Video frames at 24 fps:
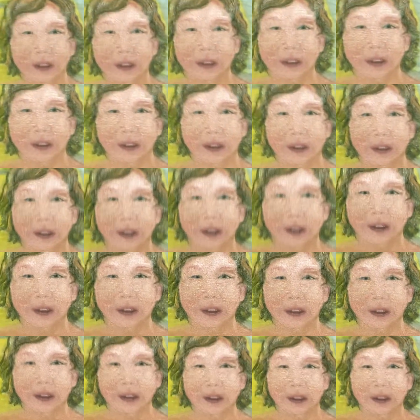have to pick
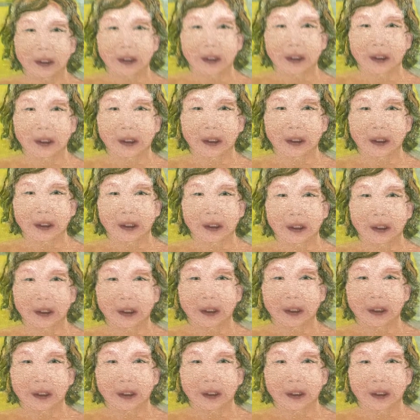one. Okay,
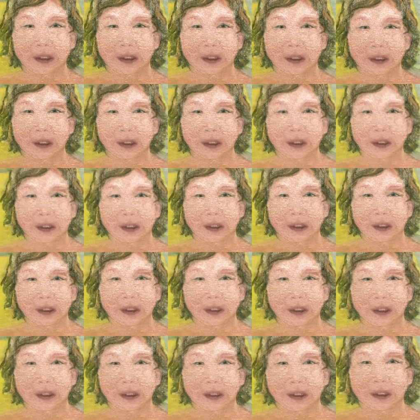so those were
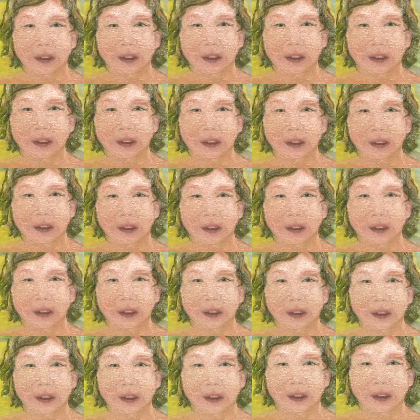my thoughts.
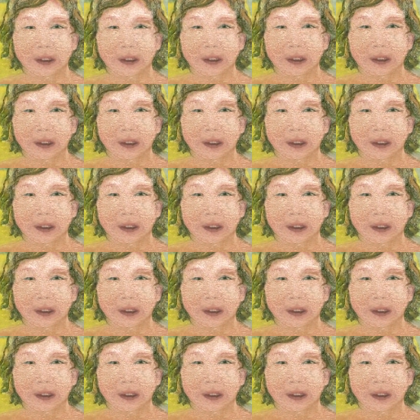Bye.